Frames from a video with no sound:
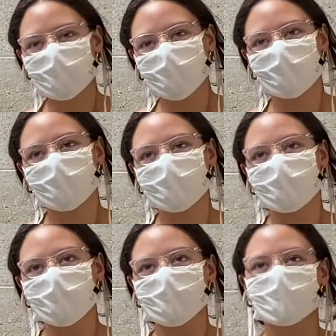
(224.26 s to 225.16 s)
on
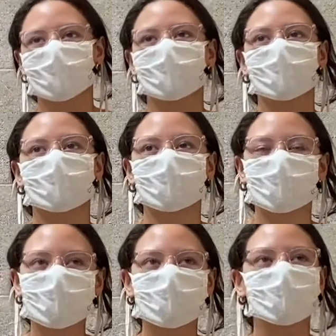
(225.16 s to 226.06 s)
basically
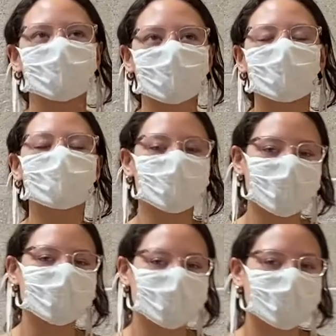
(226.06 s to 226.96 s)

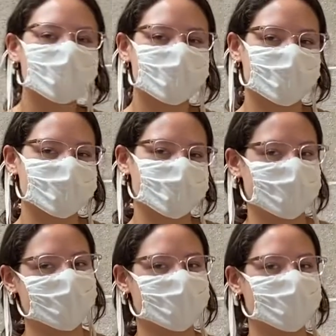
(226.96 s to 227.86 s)
lowering the consumption
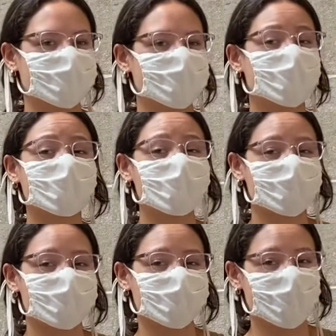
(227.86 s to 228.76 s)
of
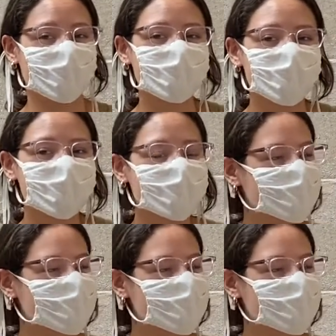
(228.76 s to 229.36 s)
single-use plastics in